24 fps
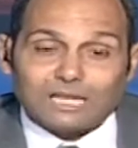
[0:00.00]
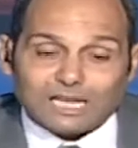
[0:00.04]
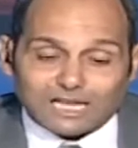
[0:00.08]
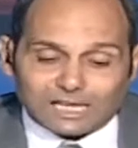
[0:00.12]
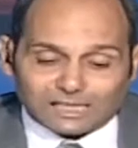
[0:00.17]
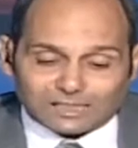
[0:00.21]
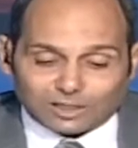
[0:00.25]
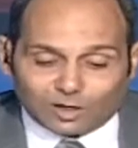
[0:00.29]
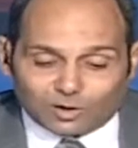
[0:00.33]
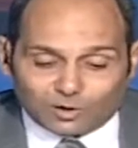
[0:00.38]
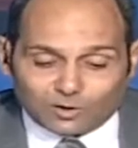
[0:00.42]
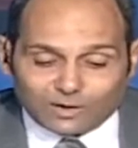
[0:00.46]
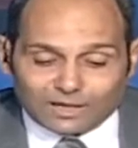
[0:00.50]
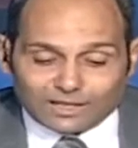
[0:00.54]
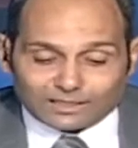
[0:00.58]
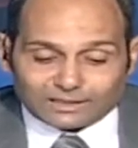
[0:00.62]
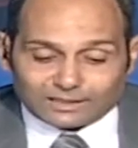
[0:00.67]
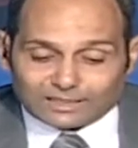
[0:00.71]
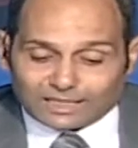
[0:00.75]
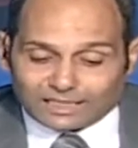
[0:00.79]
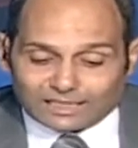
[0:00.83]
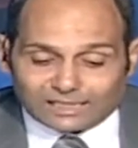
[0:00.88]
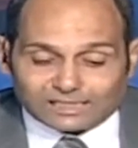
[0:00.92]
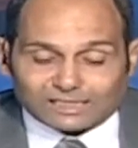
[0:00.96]
So
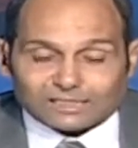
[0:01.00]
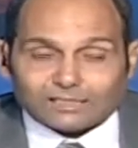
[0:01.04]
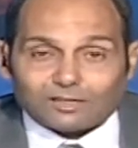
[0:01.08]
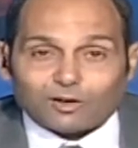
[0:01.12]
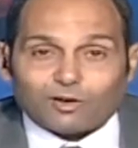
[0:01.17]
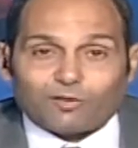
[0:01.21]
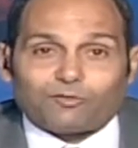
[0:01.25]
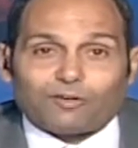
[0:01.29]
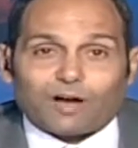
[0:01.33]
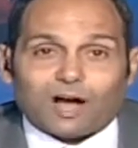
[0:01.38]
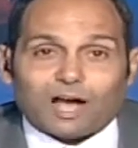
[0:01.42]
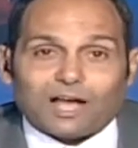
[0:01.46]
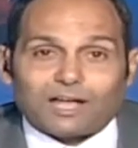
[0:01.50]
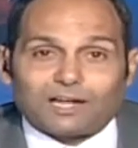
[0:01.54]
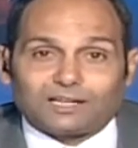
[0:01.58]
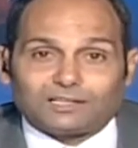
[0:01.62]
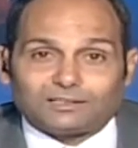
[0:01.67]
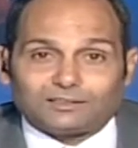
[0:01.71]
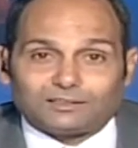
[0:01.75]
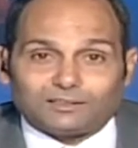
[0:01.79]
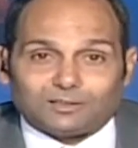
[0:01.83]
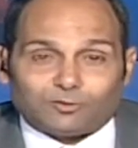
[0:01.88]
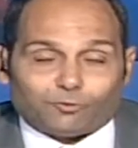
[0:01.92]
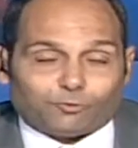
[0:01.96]
density of
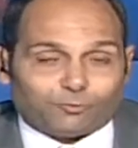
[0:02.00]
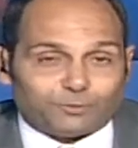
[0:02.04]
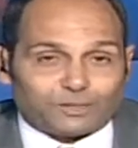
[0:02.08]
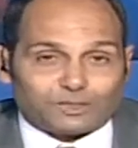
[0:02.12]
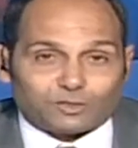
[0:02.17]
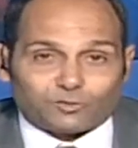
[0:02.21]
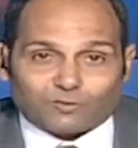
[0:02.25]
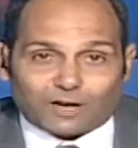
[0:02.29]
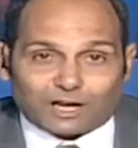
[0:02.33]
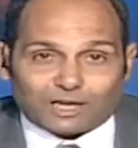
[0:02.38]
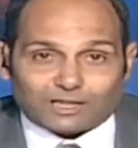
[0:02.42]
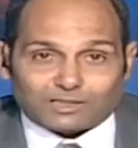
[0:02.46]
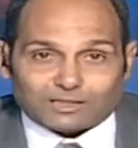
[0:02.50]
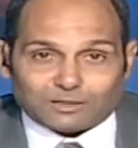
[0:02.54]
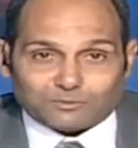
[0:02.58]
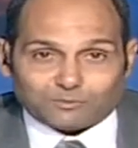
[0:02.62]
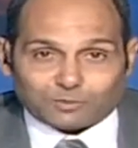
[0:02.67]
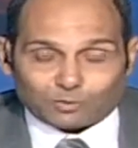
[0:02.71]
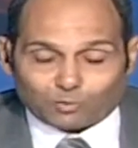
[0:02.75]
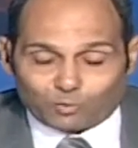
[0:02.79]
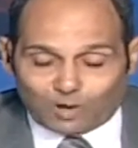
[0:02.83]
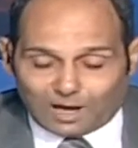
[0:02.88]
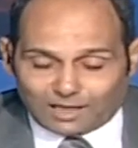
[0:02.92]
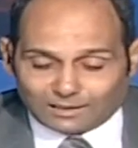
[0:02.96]
iron, of piece of iron
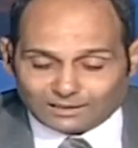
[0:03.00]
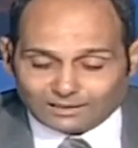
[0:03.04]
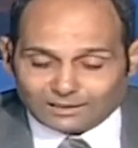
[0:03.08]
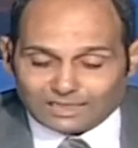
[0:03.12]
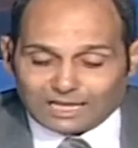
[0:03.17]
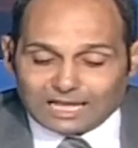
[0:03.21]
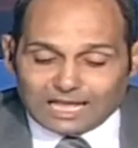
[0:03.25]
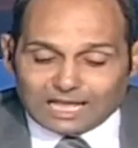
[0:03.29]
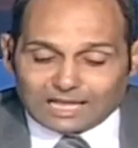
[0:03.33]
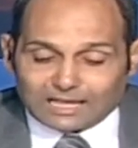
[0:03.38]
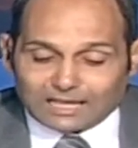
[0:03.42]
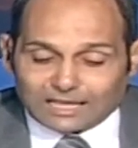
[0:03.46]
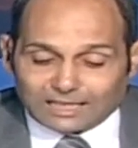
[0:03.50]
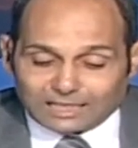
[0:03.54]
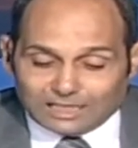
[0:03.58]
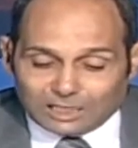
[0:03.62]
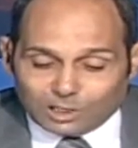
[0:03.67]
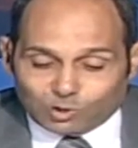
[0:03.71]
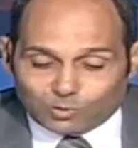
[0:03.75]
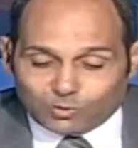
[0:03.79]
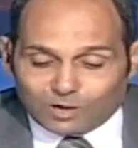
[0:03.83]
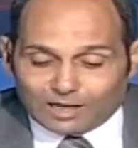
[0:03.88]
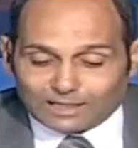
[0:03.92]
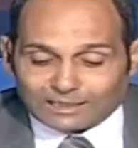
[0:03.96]
number 1
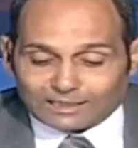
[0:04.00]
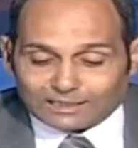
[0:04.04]
equal